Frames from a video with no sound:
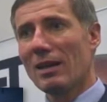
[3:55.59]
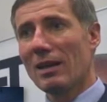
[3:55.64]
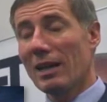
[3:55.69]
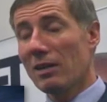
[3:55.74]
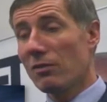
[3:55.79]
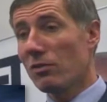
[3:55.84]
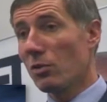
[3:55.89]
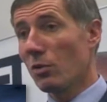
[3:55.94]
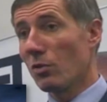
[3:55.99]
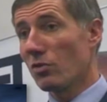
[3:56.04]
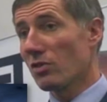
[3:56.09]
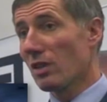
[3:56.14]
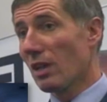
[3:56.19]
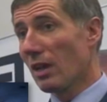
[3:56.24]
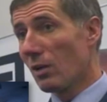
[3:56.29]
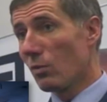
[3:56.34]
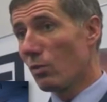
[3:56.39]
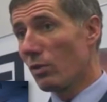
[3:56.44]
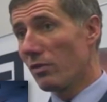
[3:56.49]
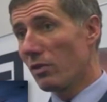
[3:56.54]
And of course,
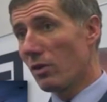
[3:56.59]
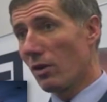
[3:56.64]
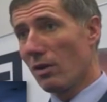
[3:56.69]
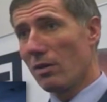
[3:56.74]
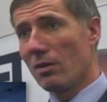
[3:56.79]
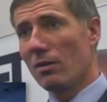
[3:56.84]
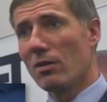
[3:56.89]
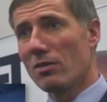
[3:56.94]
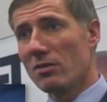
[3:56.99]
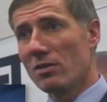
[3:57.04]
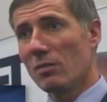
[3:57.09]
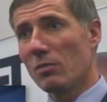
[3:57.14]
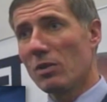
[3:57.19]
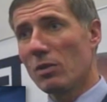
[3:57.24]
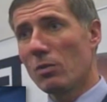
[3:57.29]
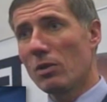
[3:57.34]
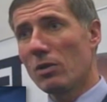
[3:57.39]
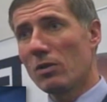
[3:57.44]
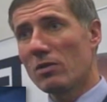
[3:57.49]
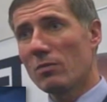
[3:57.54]
we've got some of
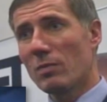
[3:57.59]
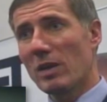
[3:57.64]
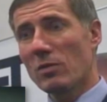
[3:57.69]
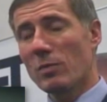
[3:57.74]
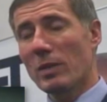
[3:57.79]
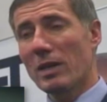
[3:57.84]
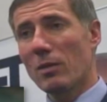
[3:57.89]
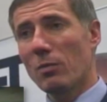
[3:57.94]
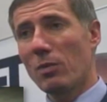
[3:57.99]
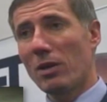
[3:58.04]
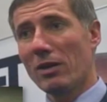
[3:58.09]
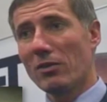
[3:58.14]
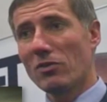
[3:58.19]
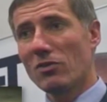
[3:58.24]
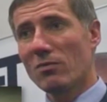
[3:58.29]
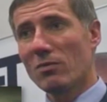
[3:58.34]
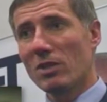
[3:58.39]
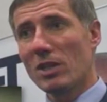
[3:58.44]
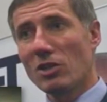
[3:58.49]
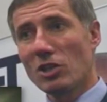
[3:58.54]
the world's best power
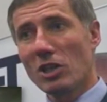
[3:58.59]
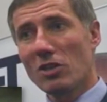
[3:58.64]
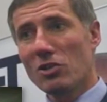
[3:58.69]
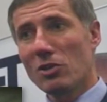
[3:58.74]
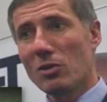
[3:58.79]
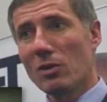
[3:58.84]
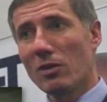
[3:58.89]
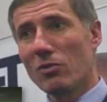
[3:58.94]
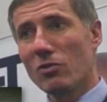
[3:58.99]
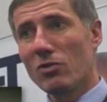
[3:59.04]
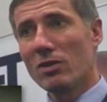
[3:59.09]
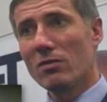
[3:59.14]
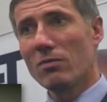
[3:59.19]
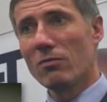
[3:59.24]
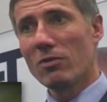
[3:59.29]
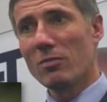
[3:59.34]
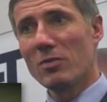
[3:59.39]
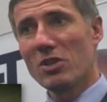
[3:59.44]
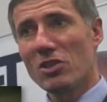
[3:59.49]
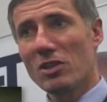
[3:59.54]
plants. The EJ200
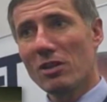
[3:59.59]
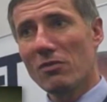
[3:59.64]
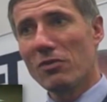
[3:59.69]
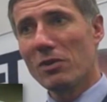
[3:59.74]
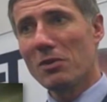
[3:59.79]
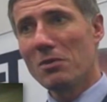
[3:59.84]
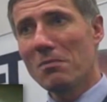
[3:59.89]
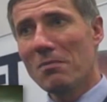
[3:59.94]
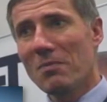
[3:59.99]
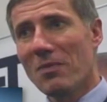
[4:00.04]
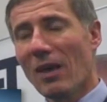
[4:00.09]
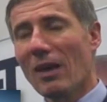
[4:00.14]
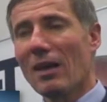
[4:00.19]
from the Typhoon,